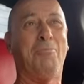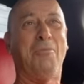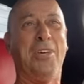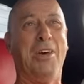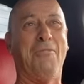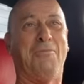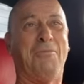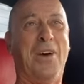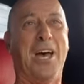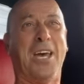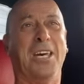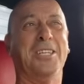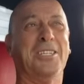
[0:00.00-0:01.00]
You're
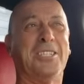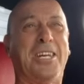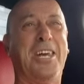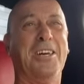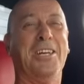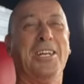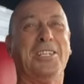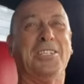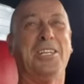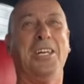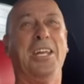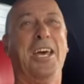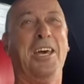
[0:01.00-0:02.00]
fucking scaring the
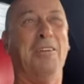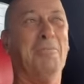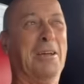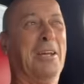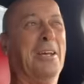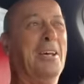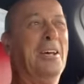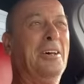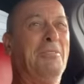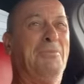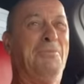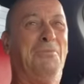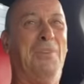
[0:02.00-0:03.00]
shit out of me. That's what,
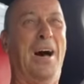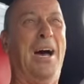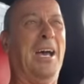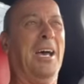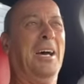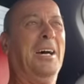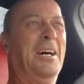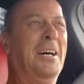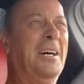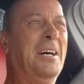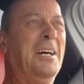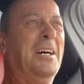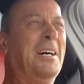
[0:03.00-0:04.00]
fuck. That's
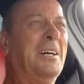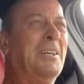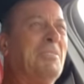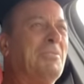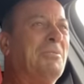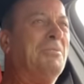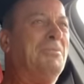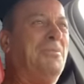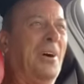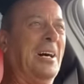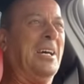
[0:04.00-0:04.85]
all I wanted. Fuck.